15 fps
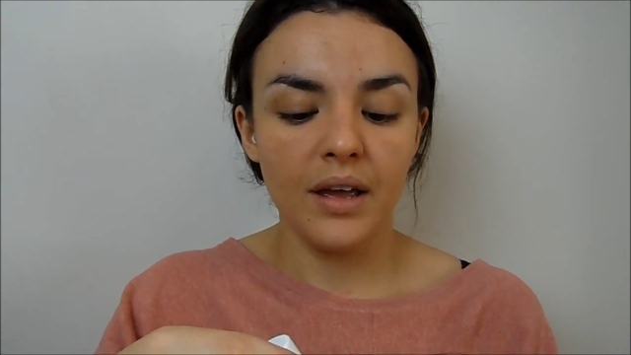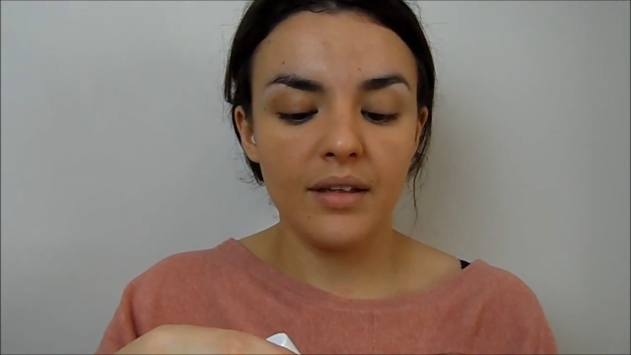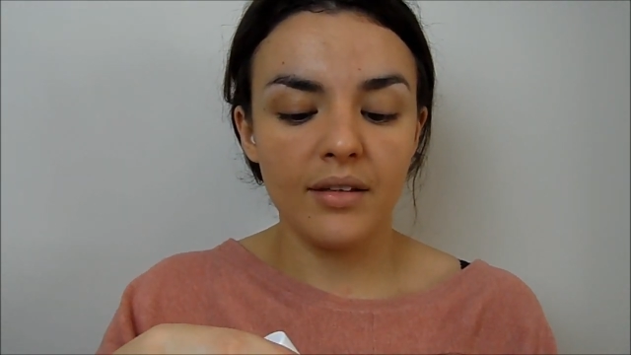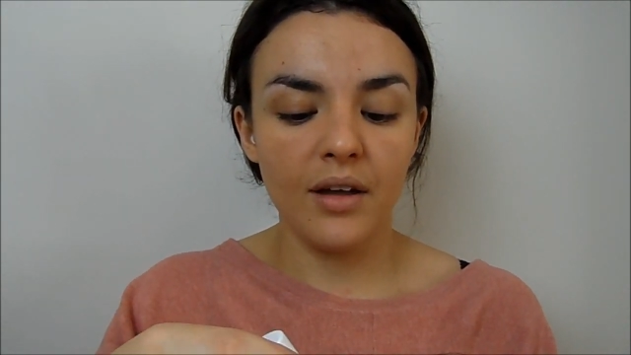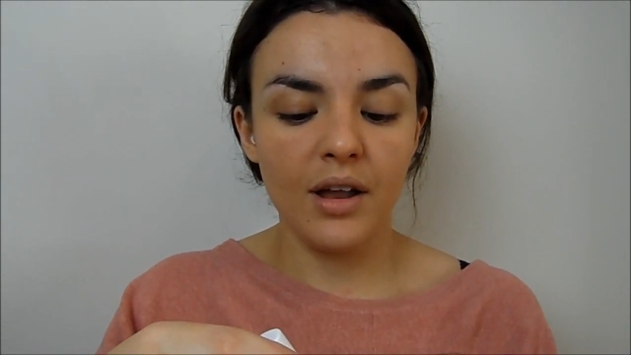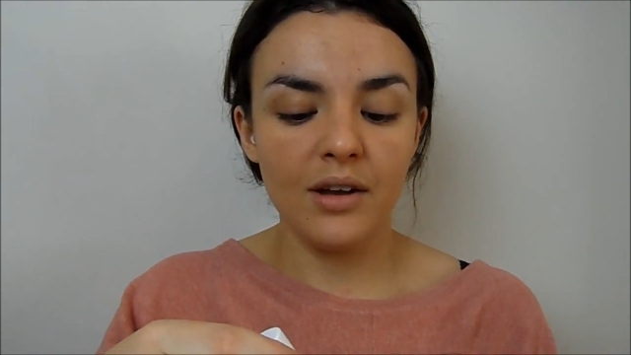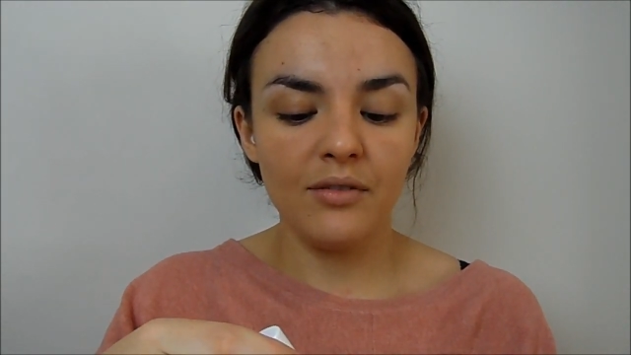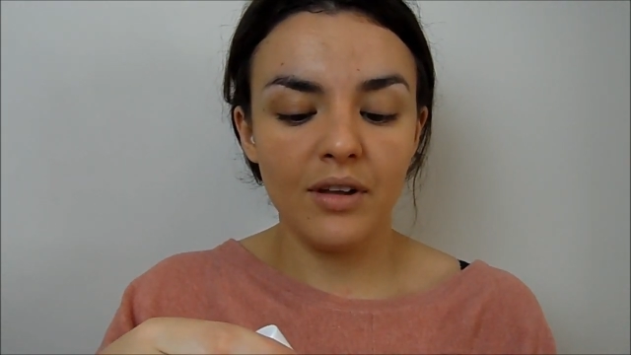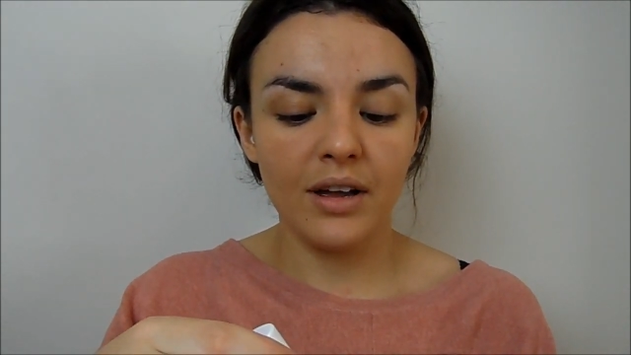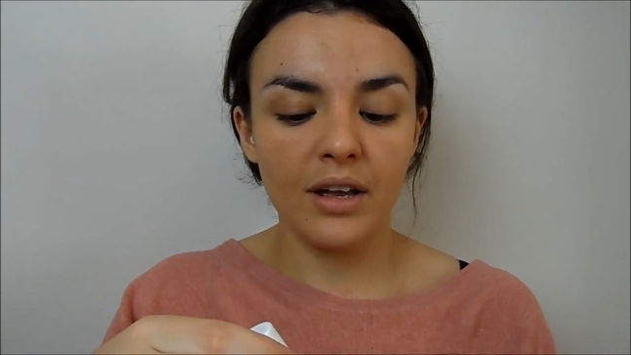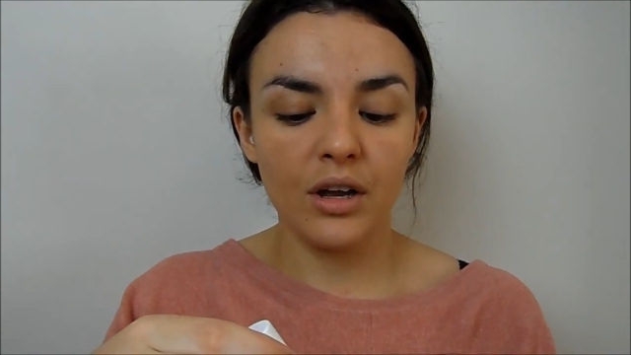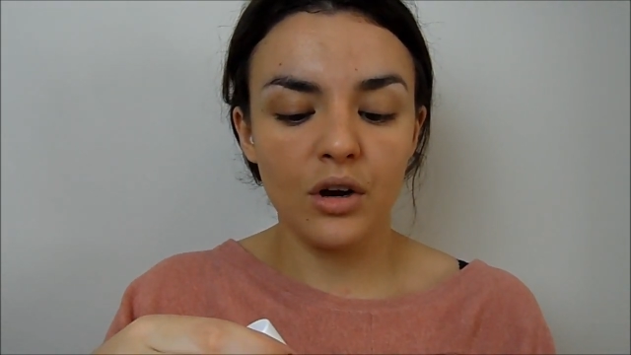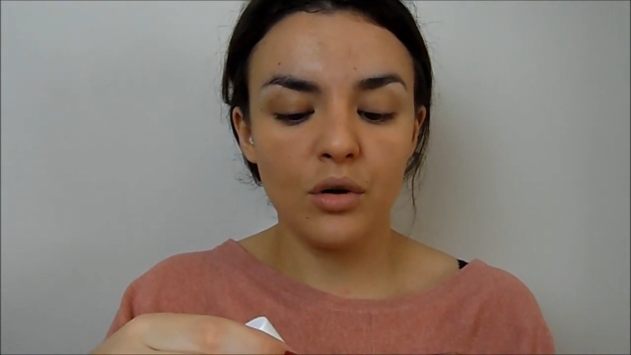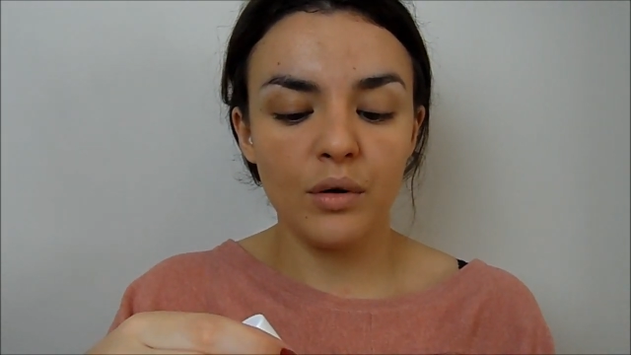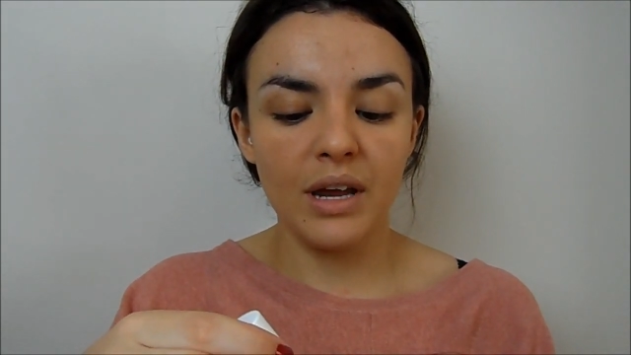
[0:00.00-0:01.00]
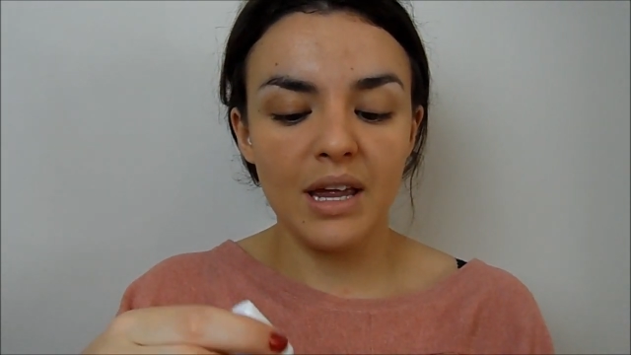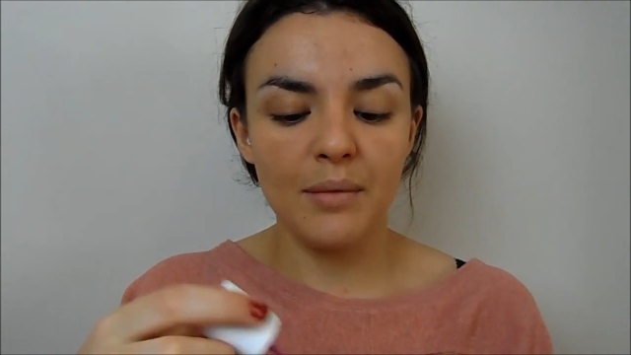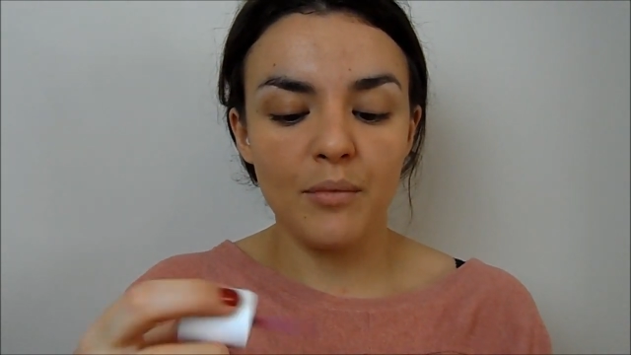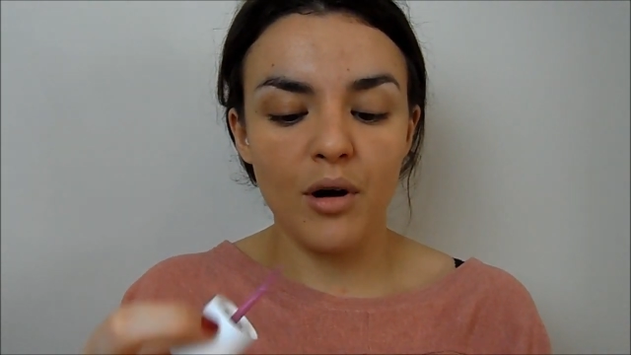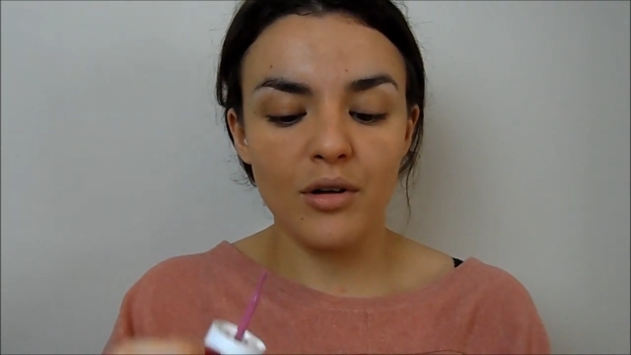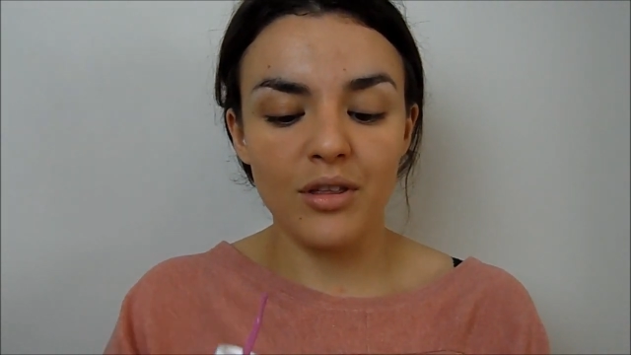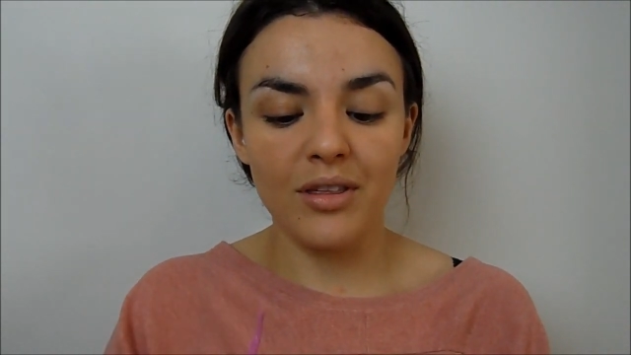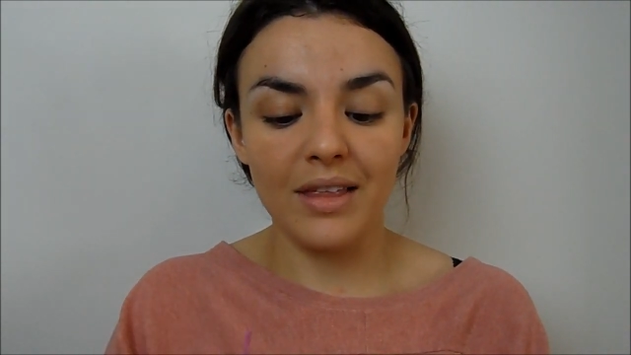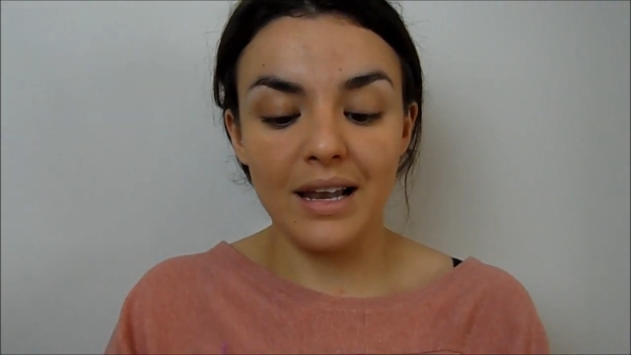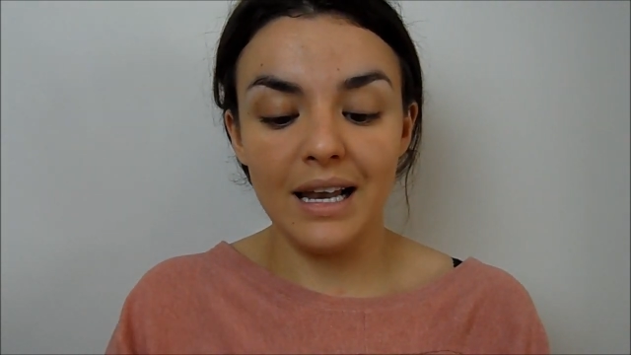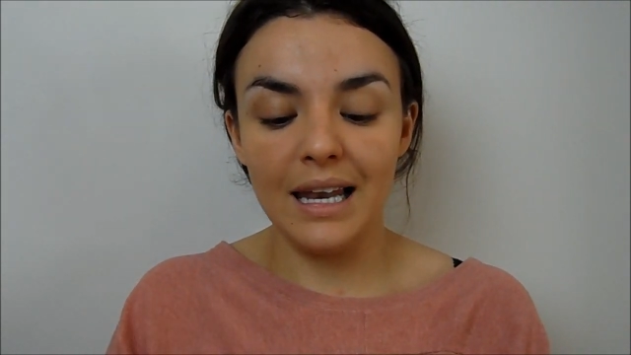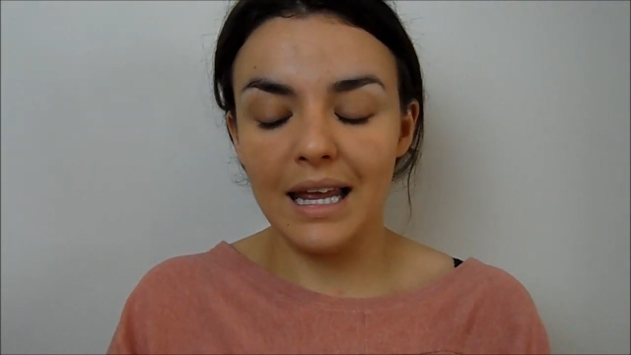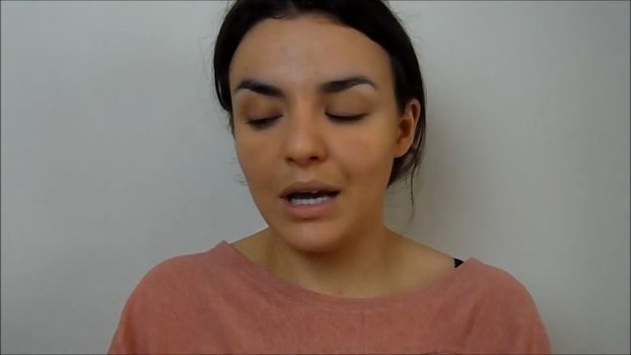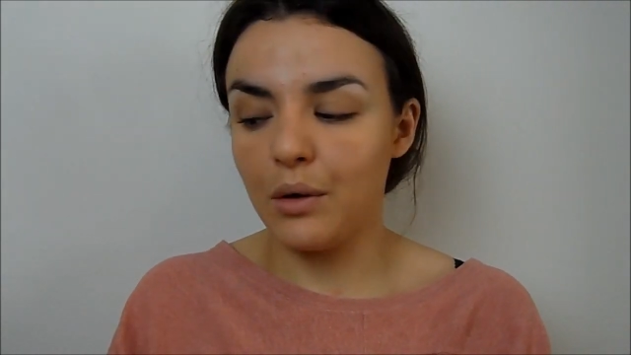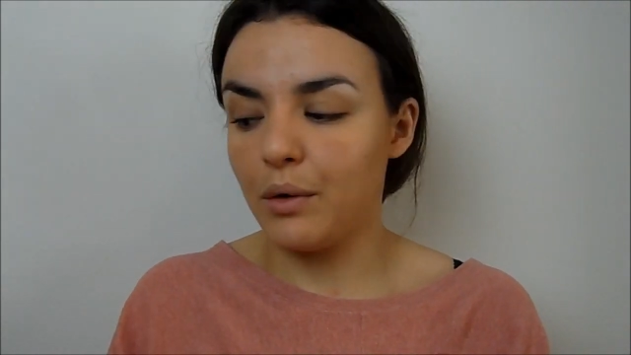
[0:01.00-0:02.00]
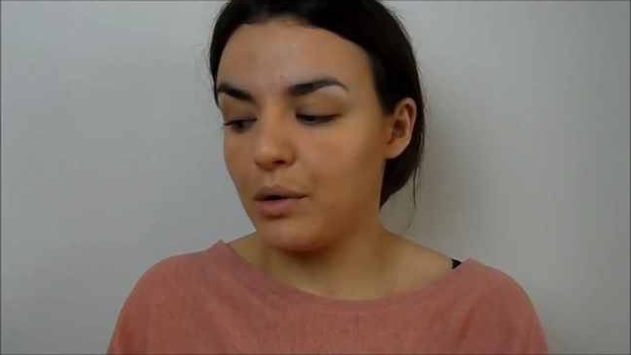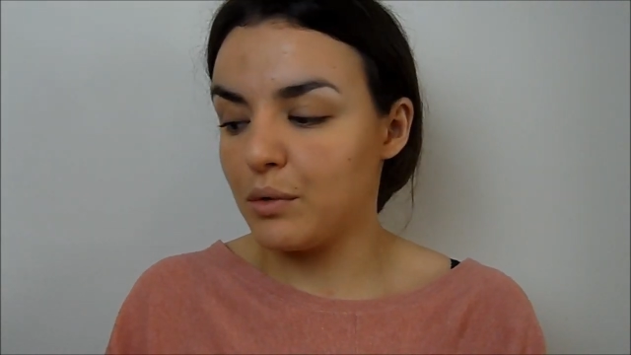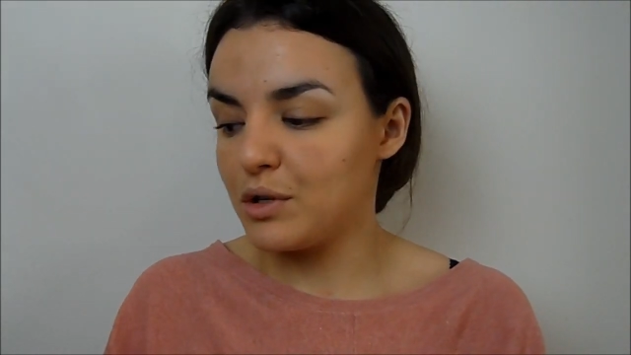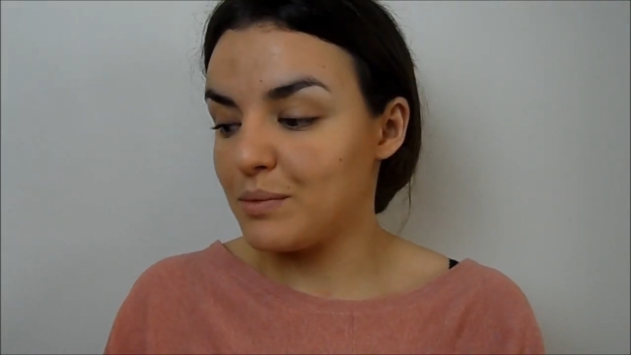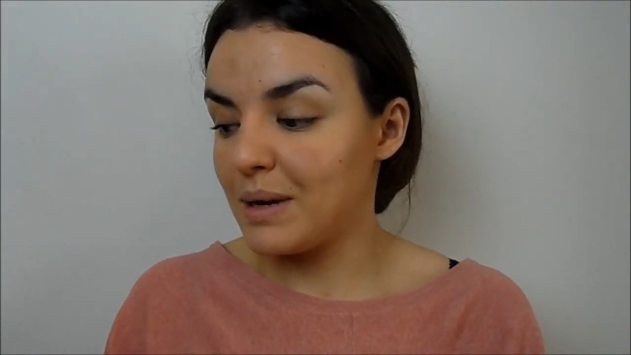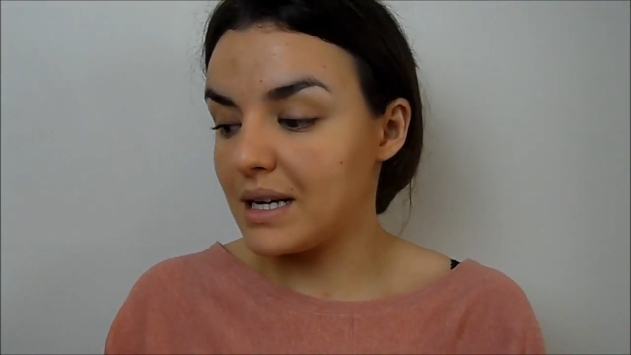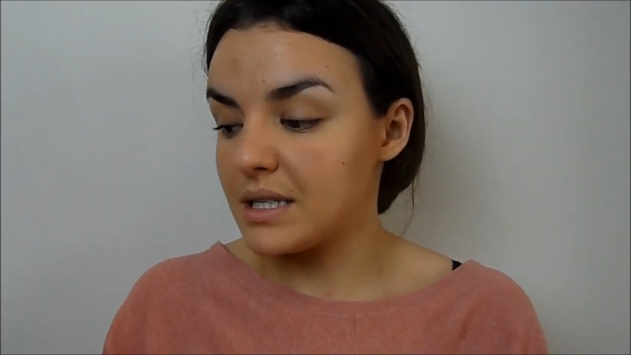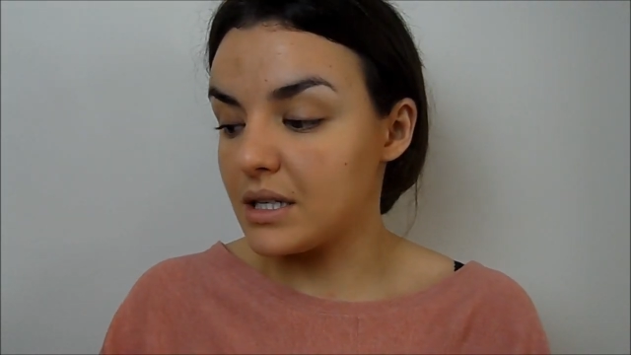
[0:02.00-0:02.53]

It's kind of like a cream rather than a liquid, which